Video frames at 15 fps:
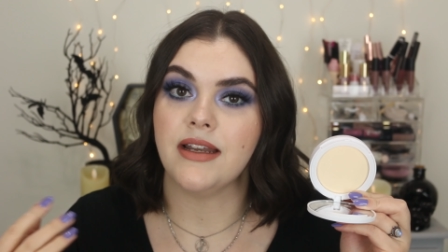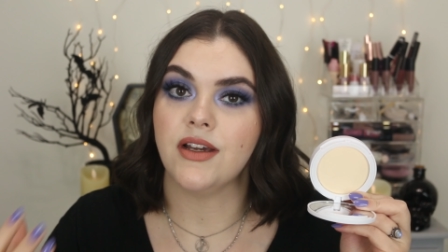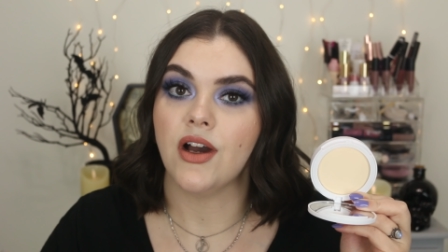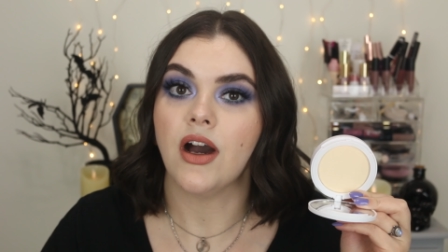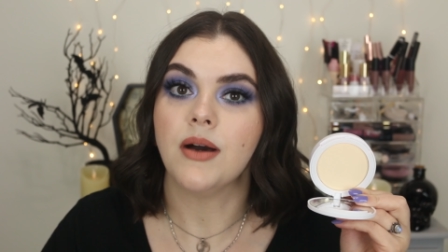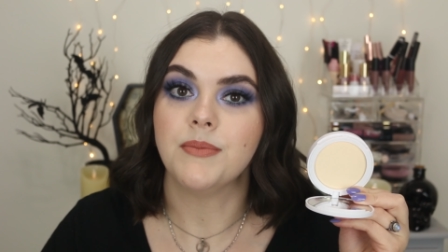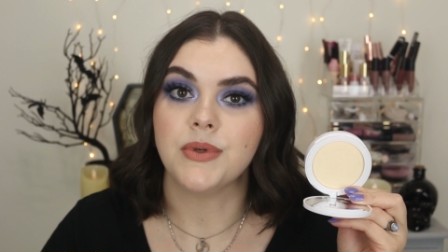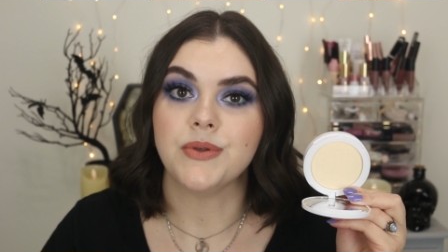
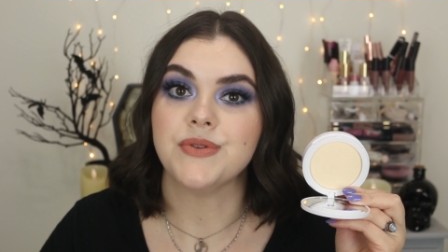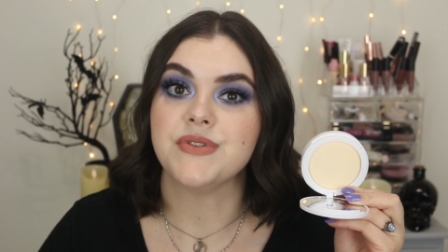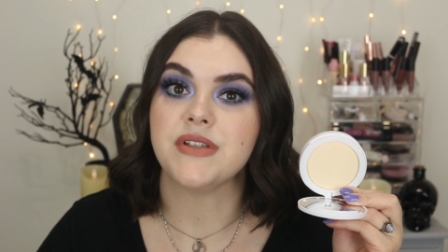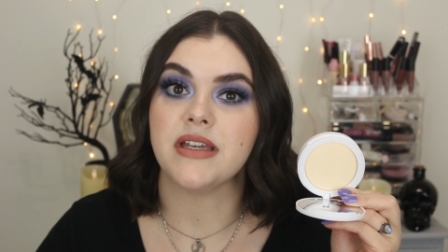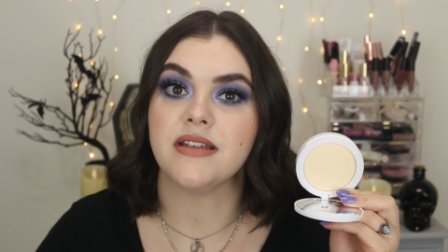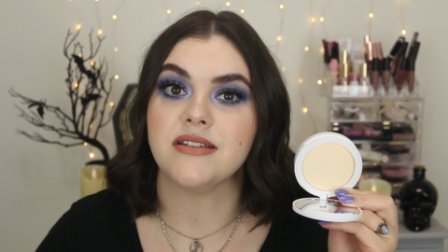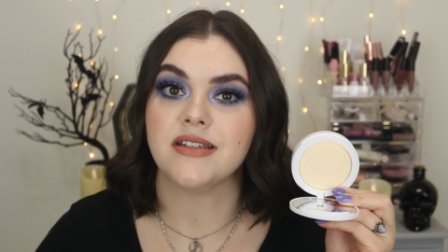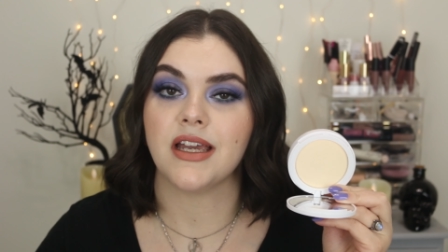combo
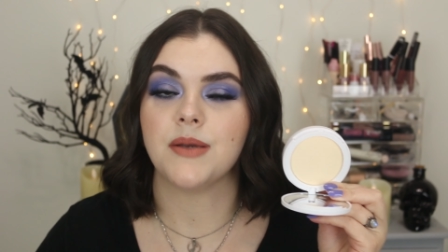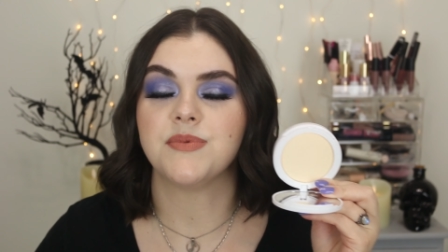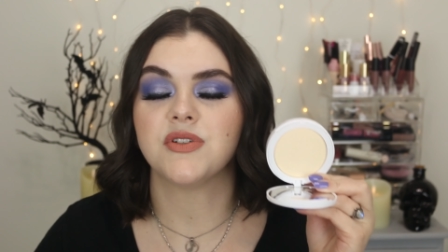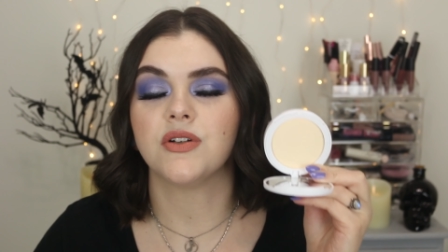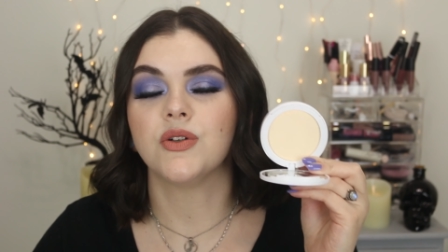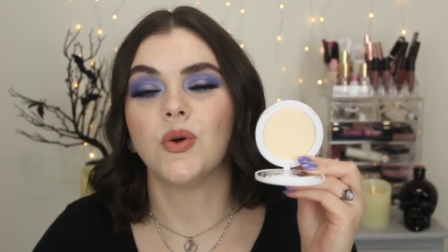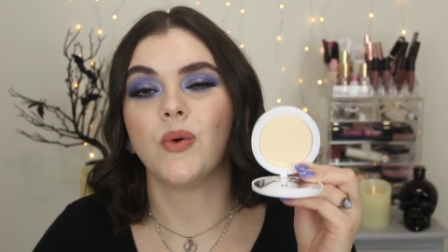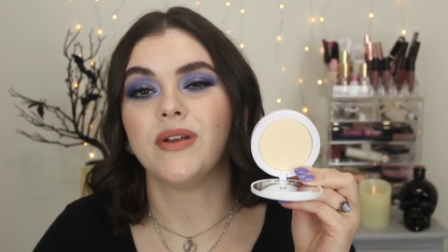skin types
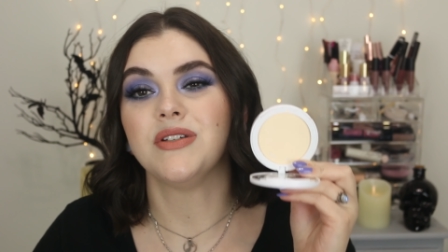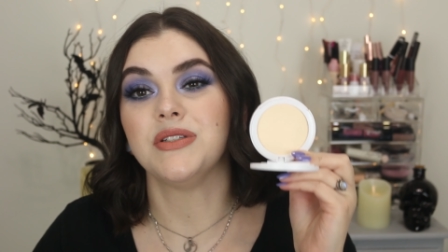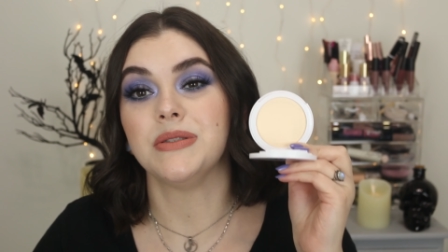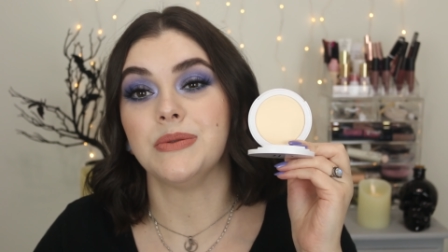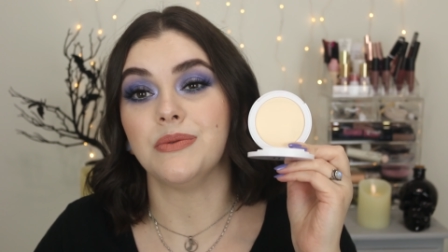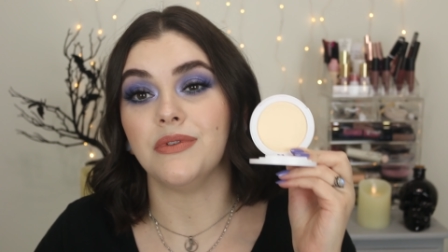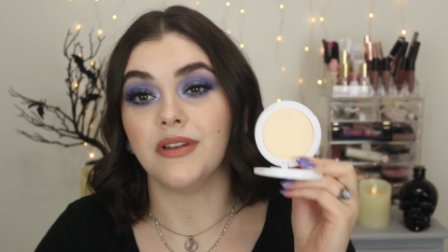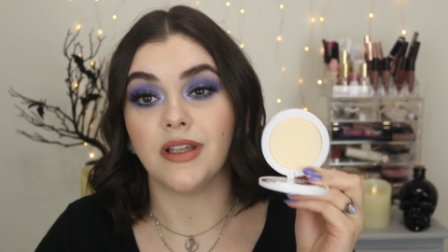are going
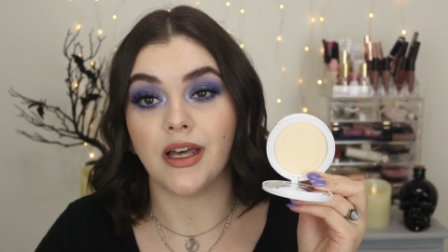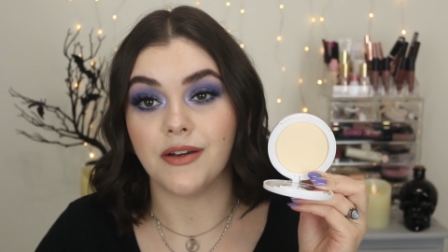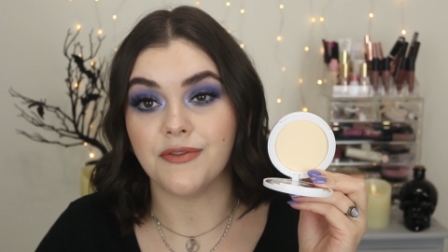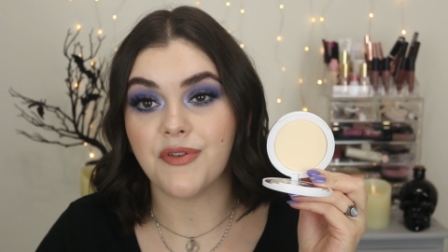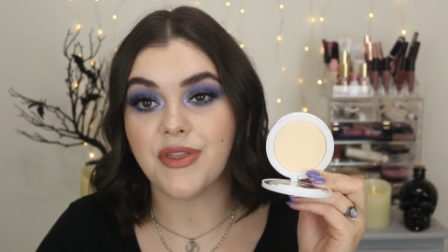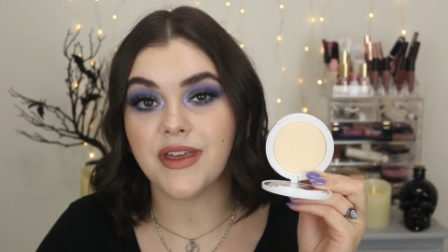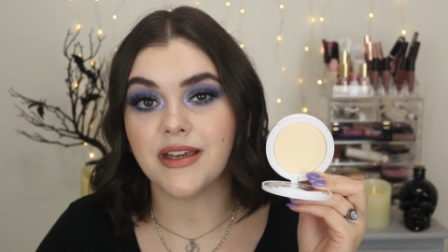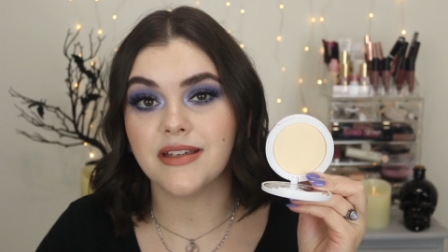to
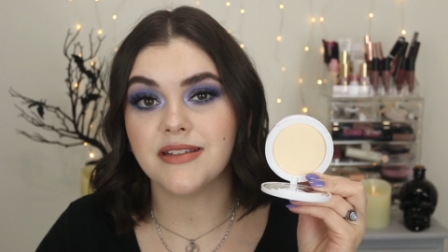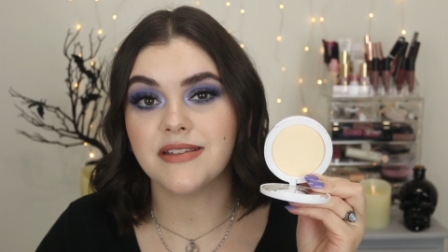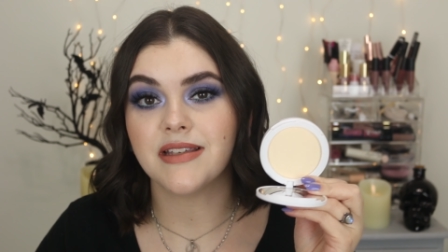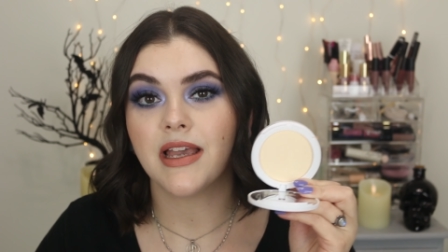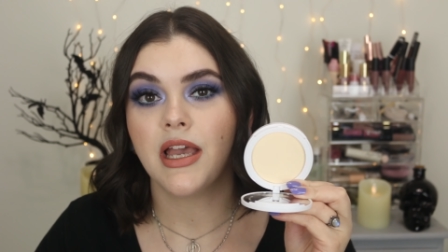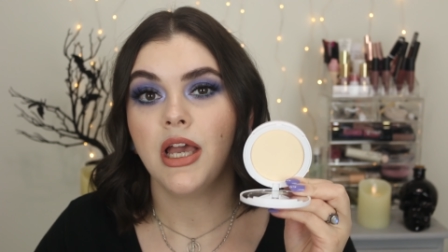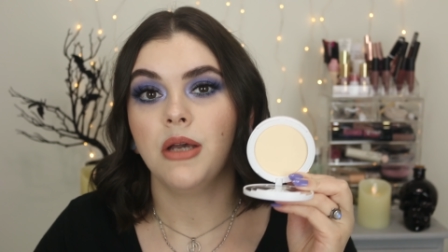love this.